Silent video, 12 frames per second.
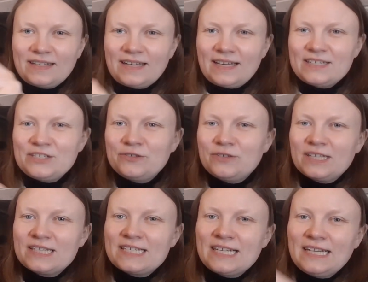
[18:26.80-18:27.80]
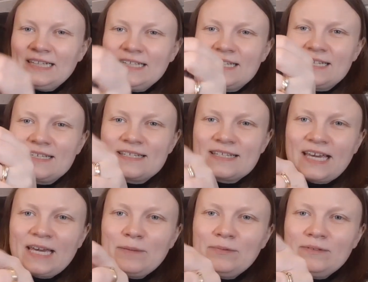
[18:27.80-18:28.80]
As you can tell, it is
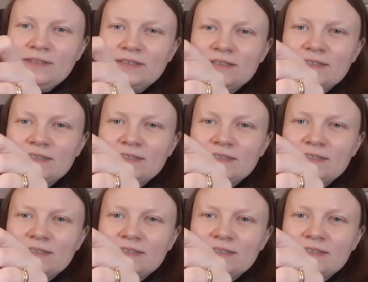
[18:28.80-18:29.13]
cable.